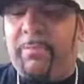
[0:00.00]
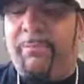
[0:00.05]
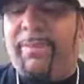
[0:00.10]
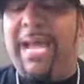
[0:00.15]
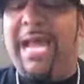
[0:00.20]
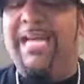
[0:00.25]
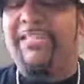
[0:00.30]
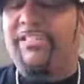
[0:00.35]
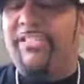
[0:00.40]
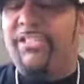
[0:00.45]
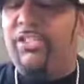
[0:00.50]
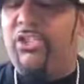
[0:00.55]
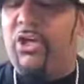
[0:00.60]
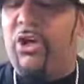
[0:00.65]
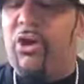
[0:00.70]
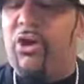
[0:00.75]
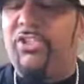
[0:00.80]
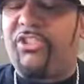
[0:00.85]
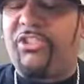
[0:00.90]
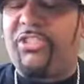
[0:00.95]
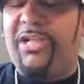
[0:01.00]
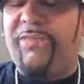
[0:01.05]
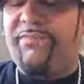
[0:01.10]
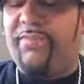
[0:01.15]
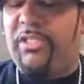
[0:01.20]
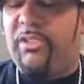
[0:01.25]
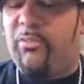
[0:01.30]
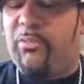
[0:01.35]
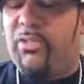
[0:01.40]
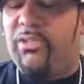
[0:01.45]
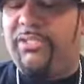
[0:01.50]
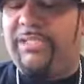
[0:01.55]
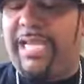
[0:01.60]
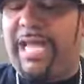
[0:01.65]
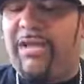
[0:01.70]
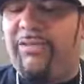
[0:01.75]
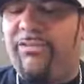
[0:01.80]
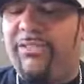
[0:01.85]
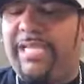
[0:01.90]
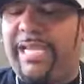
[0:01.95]
Passing yards,
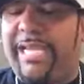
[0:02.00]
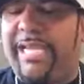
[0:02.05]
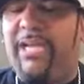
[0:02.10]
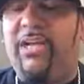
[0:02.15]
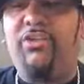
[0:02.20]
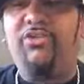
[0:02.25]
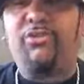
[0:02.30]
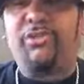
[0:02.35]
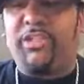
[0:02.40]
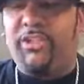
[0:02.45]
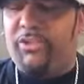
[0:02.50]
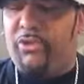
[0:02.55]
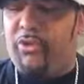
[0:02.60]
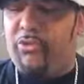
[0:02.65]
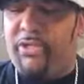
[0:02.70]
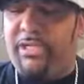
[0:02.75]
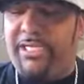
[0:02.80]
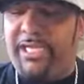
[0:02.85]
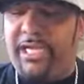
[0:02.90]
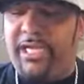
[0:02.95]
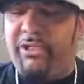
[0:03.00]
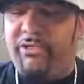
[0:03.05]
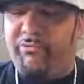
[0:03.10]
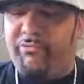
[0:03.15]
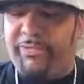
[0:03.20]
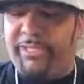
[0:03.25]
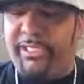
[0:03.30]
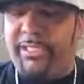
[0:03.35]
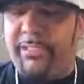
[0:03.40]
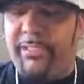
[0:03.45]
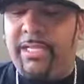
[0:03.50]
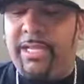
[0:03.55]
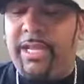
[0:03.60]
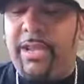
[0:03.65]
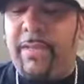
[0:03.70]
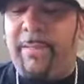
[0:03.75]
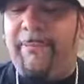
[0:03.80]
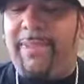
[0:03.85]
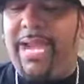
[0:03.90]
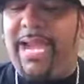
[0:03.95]
71,838 career.
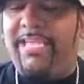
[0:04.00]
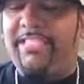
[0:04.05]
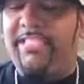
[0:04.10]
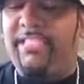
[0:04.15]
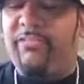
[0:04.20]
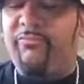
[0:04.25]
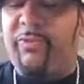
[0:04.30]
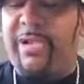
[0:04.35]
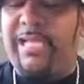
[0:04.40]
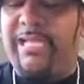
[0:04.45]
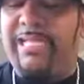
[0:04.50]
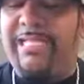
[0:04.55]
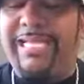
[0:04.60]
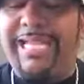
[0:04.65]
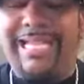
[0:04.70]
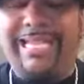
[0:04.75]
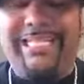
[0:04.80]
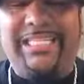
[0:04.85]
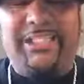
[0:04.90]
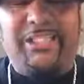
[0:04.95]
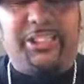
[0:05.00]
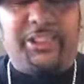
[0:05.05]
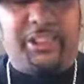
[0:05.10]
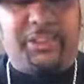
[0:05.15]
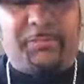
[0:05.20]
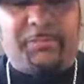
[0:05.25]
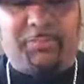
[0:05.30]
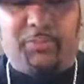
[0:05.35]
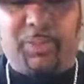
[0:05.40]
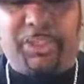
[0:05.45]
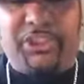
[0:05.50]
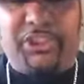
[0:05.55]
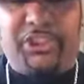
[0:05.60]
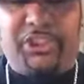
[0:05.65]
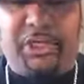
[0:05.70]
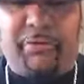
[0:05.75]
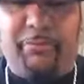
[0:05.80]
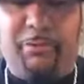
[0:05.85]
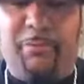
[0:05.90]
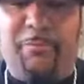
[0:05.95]
Passing rating,
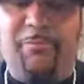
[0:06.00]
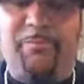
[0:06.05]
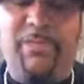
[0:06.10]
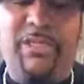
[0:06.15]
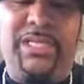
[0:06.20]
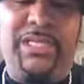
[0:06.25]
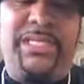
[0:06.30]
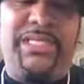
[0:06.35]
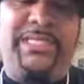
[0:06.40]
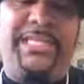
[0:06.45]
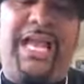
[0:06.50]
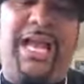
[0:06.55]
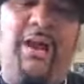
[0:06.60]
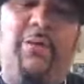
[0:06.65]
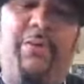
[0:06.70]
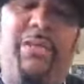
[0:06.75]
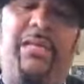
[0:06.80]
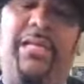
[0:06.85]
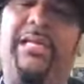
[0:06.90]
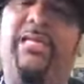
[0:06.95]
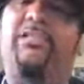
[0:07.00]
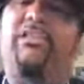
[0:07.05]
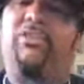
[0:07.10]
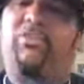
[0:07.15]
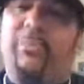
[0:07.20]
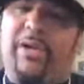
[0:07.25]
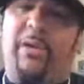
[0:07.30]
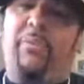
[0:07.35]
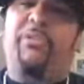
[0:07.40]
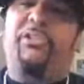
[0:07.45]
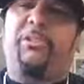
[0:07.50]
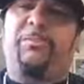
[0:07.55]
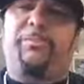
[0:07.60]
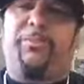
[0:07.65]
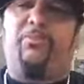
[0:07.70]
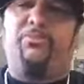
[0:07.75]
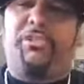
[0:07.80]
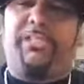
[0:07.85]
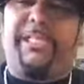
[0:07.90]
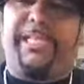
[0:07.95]
86.0. Now we get into where we're
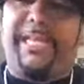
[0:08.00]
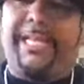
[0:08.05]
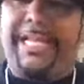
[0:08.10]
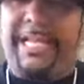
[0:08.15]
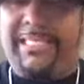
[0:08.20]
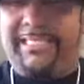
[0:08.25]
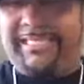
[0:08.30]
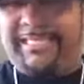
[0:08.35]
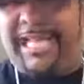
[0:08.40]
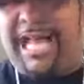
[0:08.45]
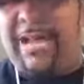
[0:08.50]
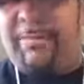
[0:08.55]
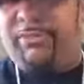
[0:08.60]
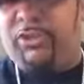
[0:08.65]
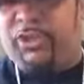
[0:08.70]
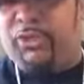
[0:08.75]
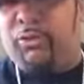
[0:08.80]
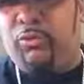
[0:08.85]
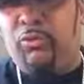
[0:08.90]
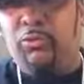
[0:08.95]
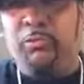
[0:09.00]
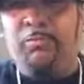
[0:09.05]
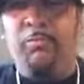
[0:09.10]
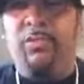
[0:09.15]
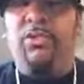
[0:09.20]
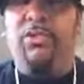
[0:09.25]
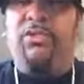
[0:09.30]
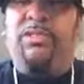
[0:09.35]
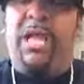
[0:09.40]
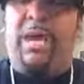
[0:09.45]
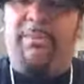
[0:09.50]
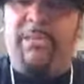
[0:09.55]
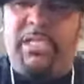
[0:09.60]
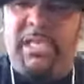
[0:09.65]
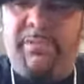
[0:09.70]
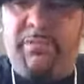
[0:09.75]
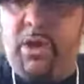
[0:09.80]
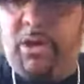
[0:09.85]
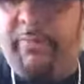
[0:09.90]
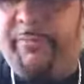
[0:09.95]
supposed to get at. Top two. Now I'm going to
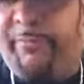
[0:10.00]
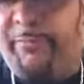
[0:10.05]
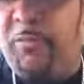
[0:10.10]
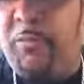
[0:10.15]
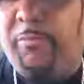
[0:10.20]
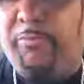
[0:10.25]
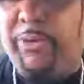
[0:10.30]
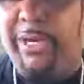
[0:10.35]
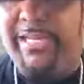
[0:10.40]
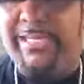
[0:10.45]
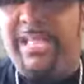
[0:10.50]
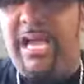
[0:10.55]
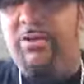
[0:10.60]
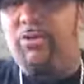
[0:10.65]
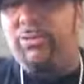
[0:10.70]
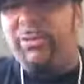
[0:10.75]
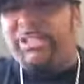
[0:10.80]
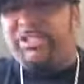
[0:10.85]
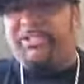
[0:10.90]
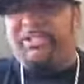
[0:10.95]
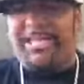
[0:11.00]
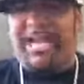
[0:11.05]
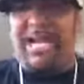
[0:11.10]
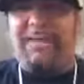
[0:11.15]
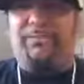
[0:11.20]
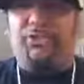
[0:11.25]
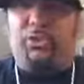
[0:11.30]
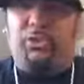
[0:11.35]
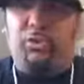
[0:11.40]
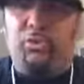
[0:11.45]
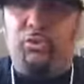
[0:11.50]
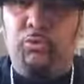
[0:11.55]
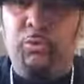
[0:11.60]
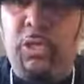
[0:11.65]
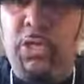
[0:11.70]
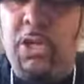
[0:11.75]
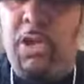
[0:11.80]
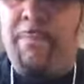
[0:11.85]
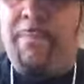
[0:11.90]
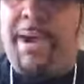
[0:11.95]
give you all the full breakdown on these top two.
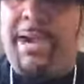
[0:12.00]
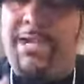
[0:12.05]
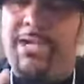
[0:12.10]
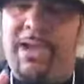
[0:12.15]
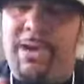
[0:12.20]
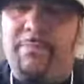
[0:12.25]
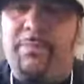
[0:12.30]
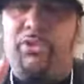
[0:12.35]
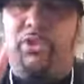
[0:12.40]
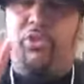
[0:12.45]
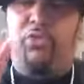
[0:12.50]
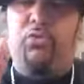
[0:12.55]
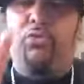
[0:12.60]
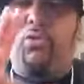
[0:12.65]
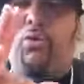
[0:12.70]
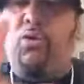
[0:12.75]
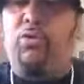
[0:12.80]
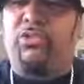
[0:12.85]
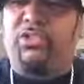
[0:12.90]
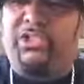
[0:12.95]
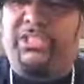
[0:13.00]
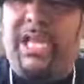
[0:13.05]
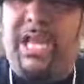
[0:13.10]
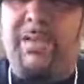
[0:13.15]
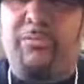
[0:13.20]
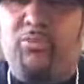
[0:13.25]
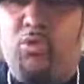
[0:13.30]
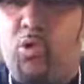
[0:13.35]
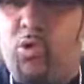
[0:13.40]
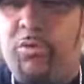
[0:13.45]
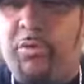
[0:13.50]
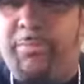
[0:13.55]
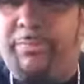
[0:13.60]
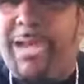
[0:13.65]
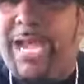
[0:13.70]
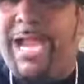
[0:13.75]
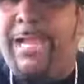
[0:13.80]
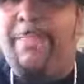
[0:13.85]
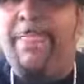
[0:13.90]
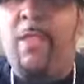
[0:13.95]
My number two all-time
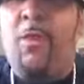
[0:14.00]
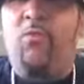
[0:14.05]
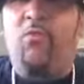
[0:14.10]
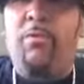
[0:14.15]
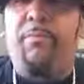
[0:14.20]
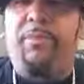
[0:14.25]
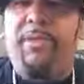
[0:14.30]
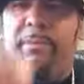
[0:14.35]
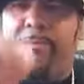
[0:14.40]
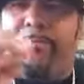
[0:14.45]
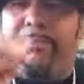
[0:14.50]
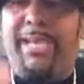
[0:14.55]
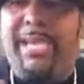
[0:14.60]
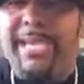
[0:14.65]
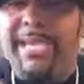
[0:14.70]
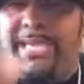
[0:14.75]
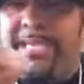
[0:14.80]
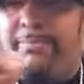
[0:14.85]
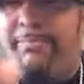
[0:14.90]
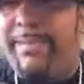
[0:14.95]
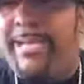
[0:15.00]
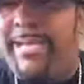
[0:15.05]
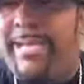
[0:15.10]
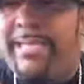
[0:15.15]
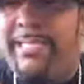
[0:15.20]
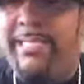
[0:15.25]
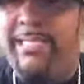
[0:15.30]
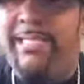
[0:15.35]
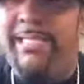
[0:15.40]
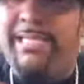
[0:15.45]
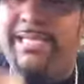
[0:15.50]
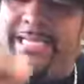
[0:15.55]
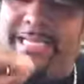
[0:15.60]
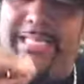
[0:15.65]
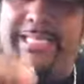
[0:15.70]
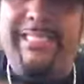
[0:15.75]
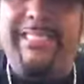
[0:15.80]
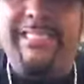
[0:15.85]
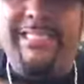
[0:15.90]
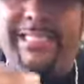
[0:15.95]
quarterback would be Peyton Manning of the
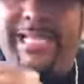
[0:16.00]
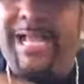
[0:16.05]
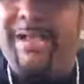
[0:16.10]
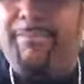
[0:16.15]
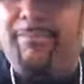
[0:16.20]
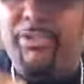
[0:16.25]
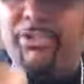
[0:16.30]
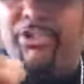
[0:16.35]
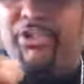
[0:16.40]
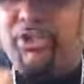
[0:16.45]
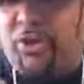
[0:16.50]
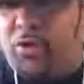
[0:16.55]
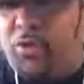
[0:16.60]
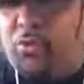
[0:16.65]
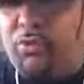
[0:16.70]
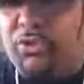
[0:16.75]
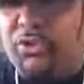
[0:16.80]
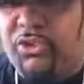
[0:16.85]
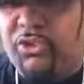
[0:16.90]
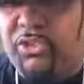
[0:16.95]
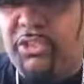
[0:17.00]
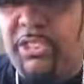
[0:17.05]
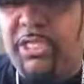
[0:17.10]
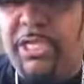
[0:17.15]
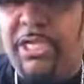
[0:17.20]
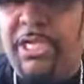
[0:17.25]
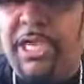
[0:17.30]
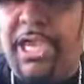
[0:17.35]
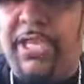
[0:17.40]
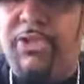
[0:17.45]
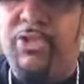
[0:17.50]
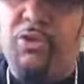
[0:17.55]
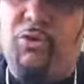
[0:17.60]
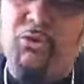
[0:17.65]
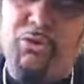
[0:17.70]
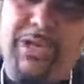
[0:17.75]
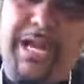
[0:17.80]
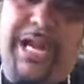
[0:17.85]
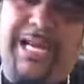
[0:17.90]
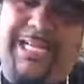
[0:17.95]
Indianapolis Colts. And, you know,
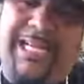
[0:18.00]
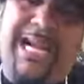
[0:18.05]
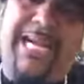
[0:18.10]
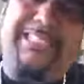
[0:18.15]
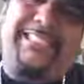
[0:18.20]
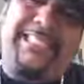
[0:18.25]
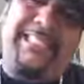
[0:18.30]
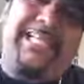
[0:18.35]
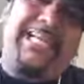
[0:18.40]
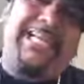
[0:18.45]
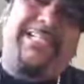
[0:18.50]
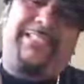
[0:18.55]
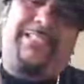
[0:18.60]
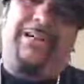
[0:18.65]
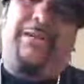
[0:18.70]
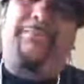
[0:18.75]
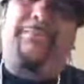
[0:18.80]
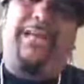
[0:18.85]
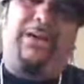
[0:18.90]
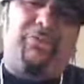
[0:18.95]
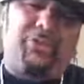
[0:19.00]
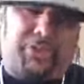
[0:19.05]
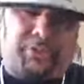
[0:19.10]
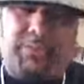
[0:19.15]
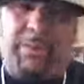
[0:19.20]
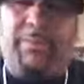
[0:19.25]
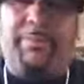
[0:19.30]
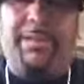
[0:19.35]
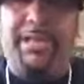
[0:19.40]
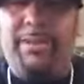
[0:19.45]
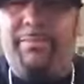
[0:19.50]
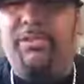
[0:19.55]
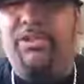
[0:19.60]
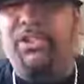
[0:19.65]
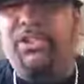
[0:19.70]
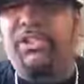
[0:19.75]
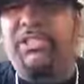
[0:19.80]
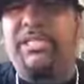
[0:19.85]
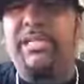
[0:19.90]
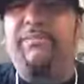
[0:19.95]
you got guys that ended up elsewhere, but I'm
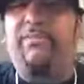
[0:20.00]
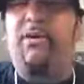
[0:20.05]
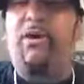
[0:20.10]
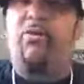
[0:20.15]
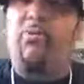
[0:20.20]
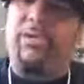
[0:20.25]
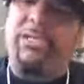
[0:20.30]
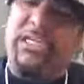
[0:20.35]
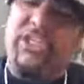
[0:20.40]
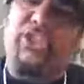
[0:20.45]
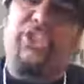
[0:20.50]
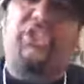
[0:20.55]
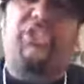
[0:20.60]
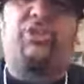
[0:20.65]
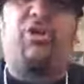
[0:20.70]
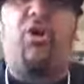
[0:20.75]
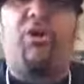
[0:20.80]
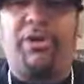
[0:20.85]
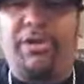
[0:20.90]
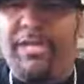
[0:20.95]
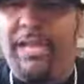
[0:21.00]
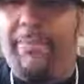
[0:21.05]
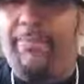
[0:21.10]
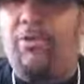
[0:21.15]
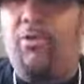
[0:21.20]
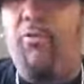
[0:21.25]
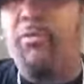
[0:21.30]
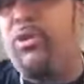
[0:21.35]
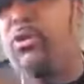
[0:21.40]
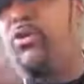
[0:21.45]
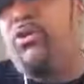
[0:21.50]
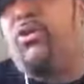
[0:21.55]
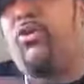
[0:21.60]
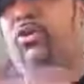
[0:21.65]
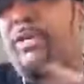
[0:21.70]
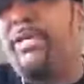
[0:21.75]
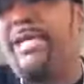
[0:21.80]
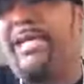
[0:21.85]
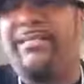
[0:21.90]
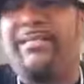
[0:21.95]
going to just give you all where they started at. You know, we all
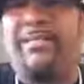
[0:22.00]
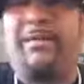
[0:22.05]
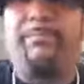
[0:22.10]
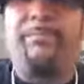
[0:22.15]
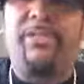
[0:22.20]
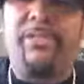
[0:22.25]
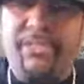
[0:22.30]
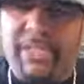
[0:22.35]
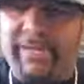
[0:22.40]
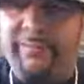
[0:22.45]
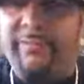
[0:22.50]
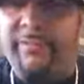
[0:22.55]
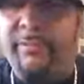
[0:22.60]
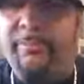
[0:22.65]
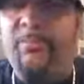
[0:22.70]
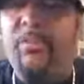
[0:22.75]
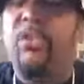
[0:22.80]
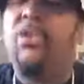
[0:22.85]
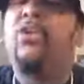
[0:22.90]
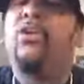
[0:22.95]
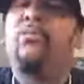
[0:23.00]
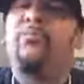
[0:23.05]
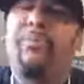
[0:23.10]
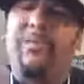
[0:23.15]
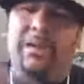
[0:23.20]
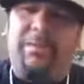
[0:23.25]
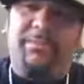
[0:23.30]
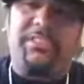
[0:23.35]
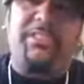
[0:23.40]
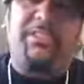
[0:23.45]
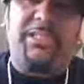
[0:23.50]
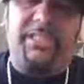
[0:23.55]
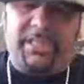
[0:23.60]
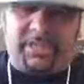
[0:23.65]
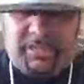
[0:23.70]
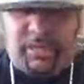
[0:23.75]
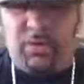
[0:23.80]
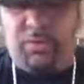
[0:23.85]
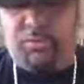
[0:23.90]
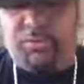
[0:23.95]
know he ended up in Denver, but I'm going to say
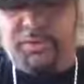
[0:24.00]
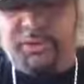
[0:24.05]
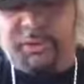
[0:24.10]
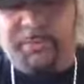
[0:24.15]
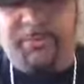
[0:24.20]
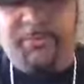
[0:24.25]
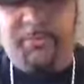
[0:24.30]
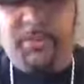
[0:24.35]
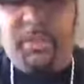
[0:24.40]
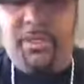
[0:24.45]
the Colts.